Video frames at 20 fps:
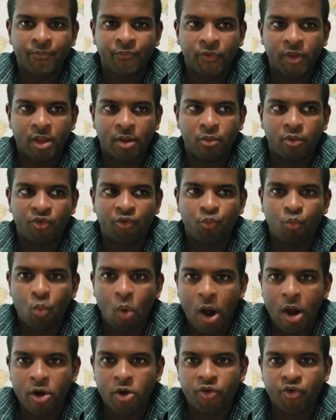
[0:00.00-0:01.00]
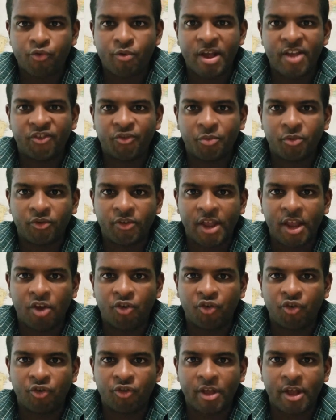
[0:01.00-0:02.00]
It was water
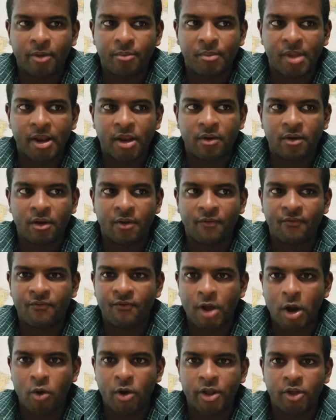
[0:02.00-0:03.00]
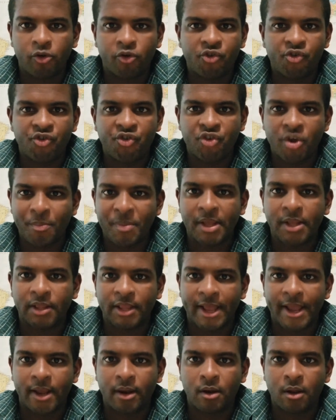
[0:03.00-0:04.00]
transportation that made it a very good shipping
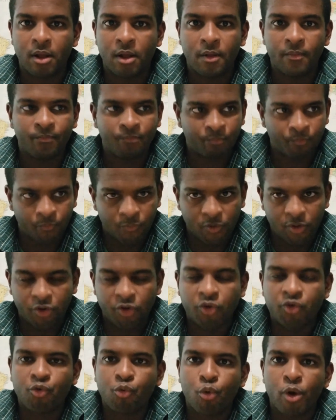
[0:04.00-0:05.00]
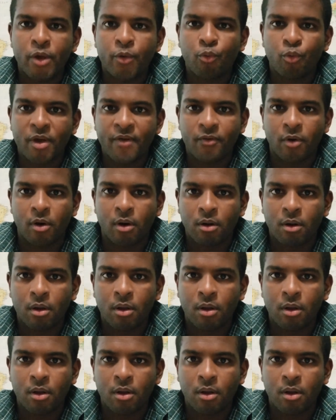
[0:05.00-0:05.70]
lane, the Detroit River.